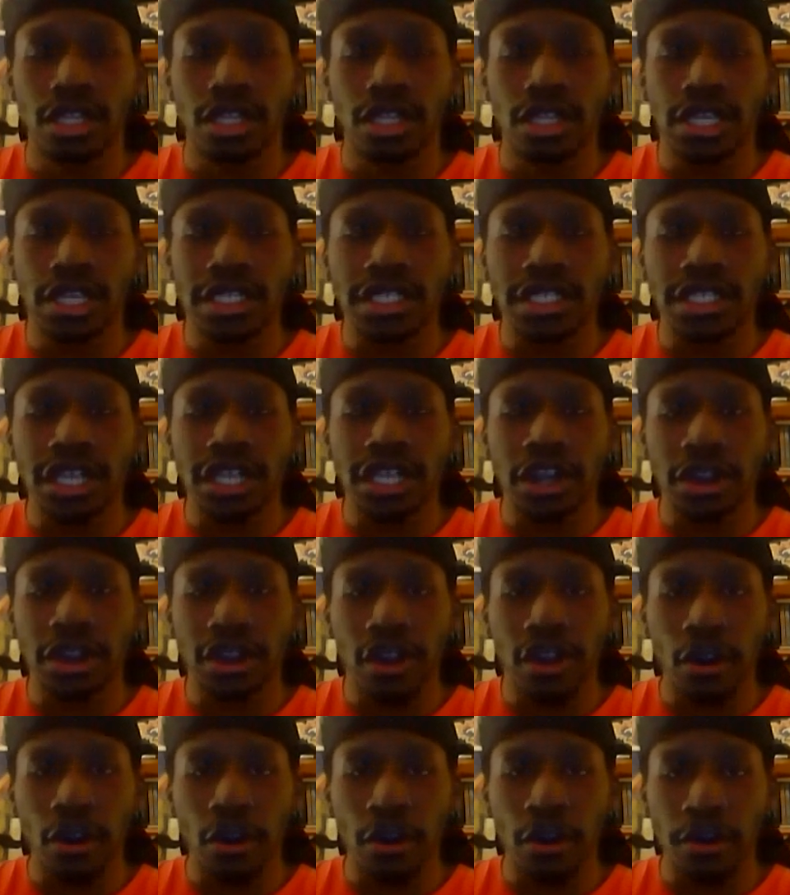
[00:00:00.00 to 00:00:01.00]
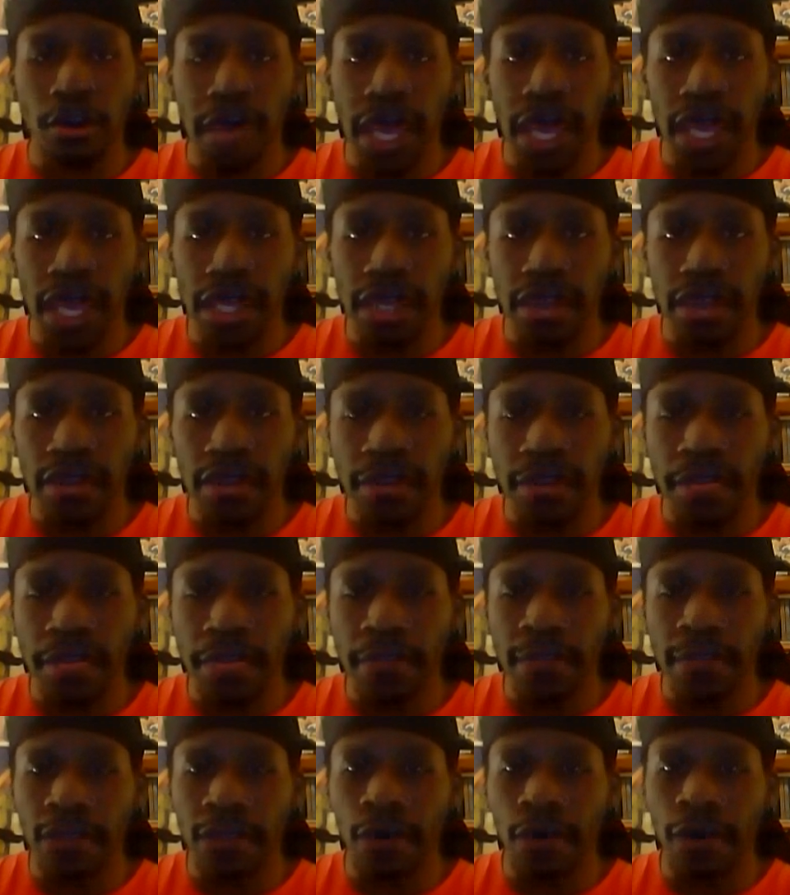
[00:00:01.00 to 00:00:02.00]
Let's hear it, old maid.
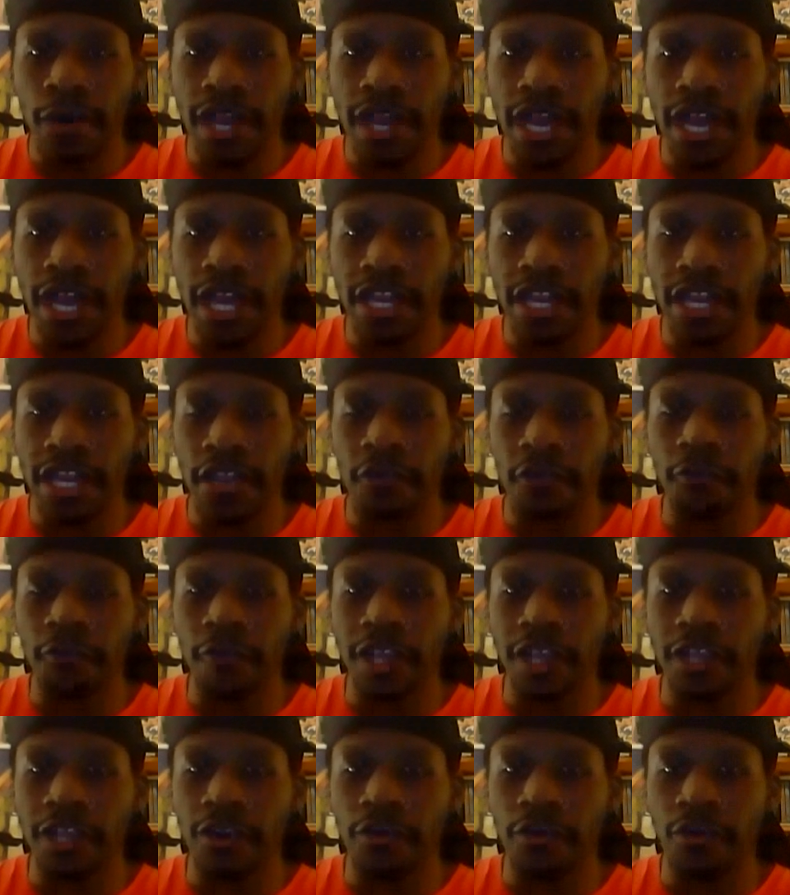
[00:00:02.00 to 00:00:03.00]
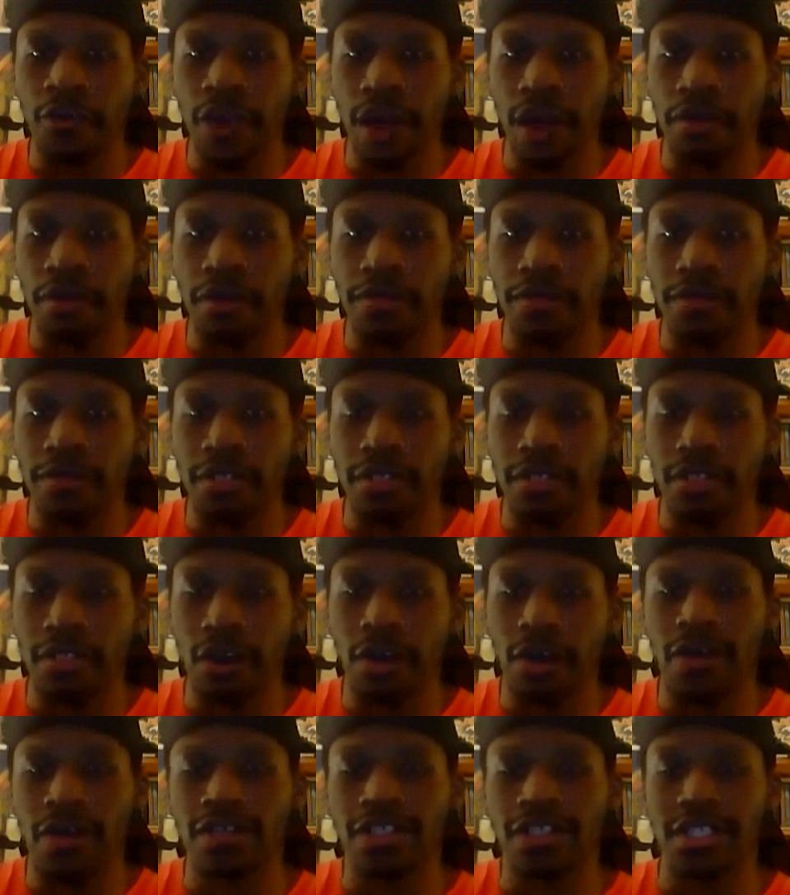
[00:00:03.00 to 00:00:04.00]
Go ahead and rank your problems.
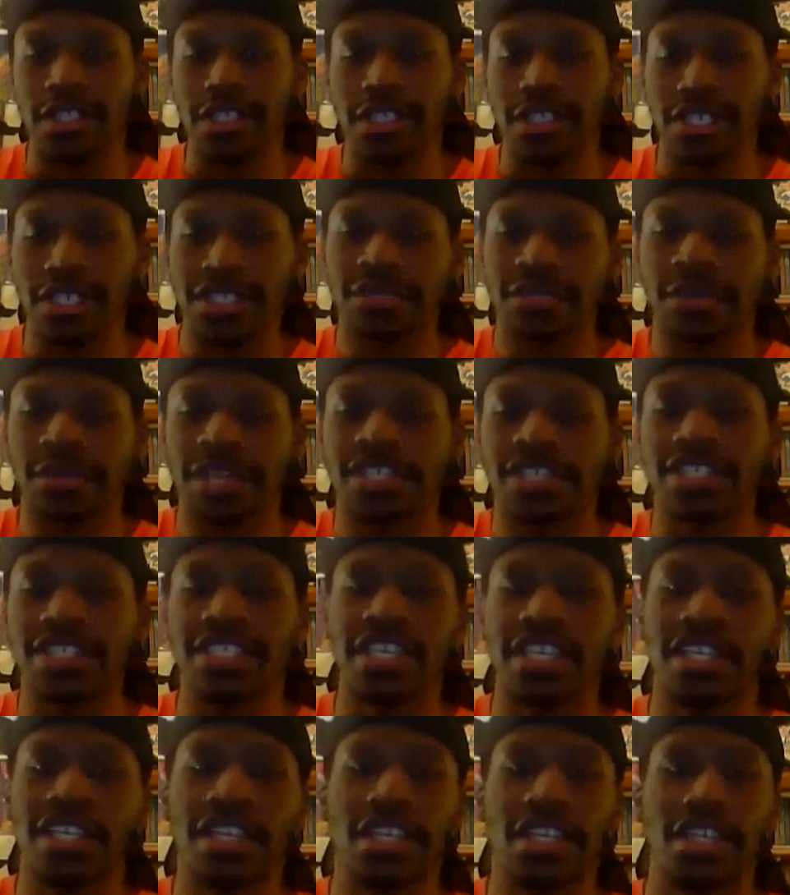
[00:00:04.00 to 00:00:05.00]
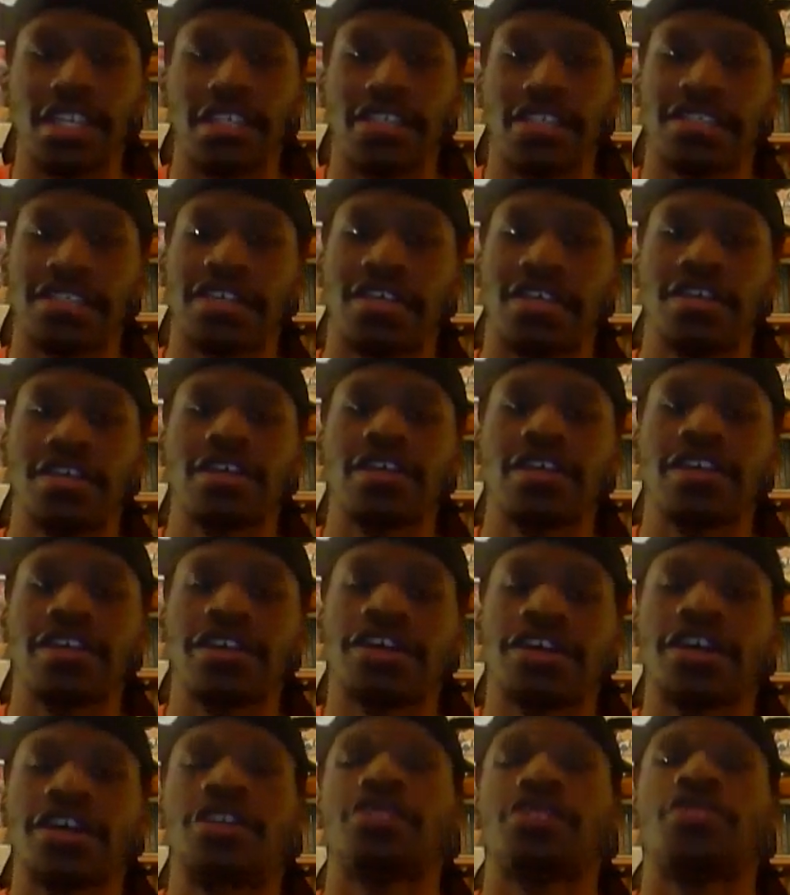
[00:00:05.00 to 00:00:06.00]
Oh, this man's sitting in a
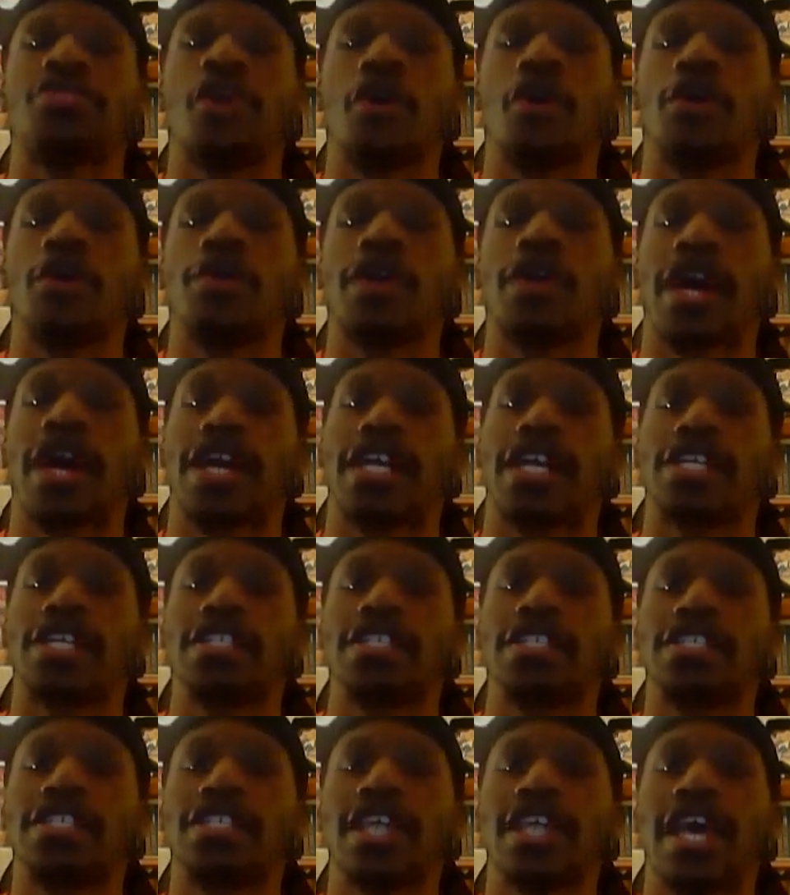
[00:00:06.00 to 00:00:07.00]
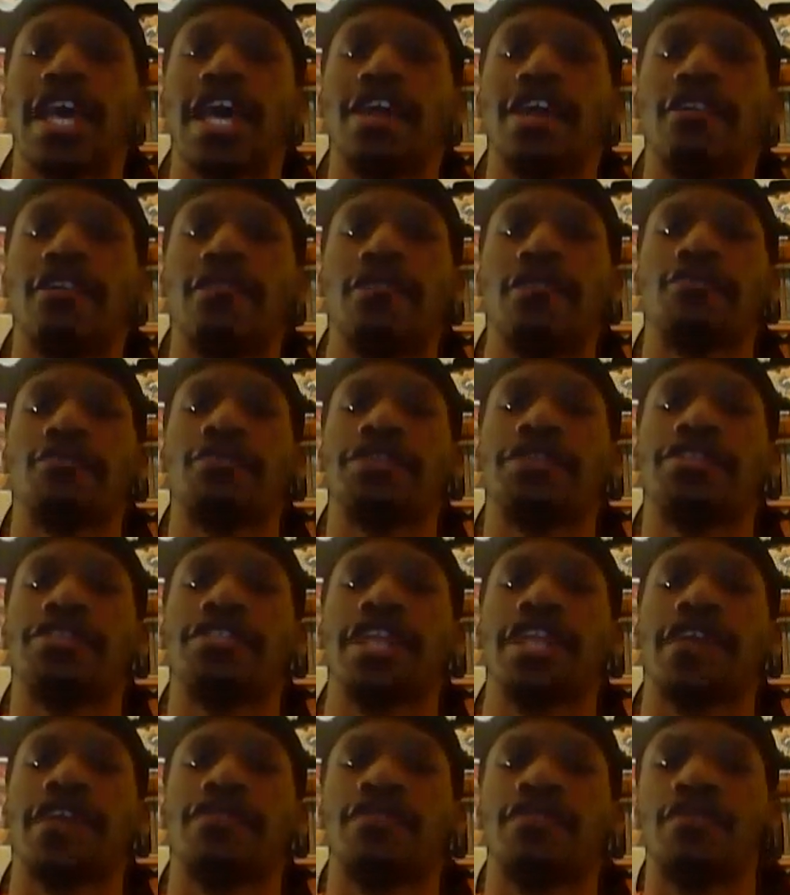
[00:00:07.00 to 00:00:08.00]
throne. I guess he's the head of the
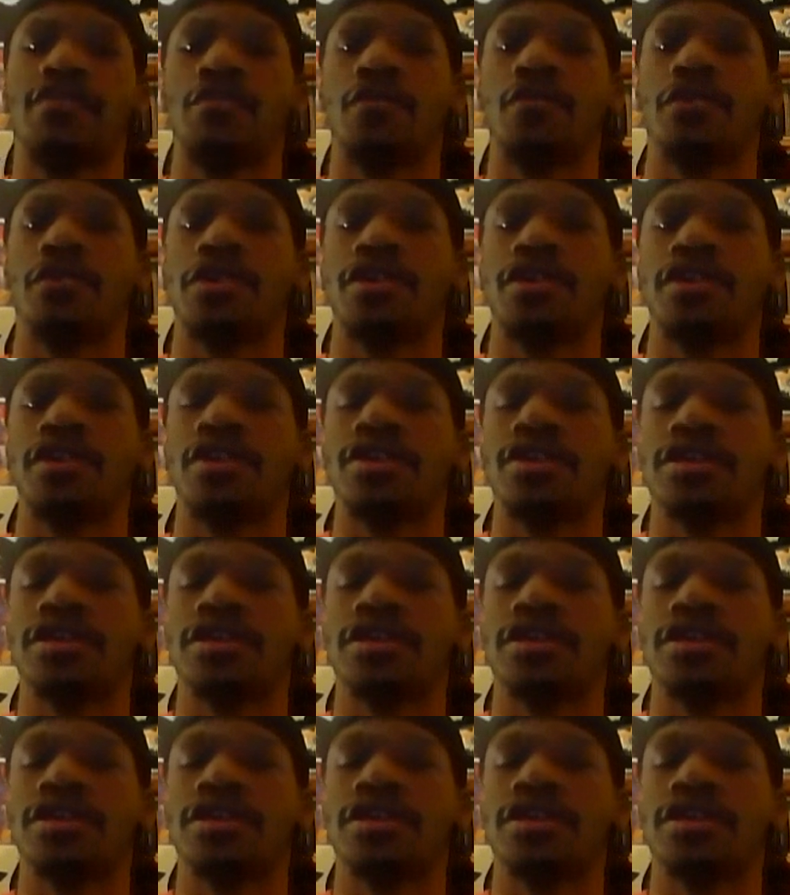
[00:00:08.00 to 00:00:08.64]
prison after the warden.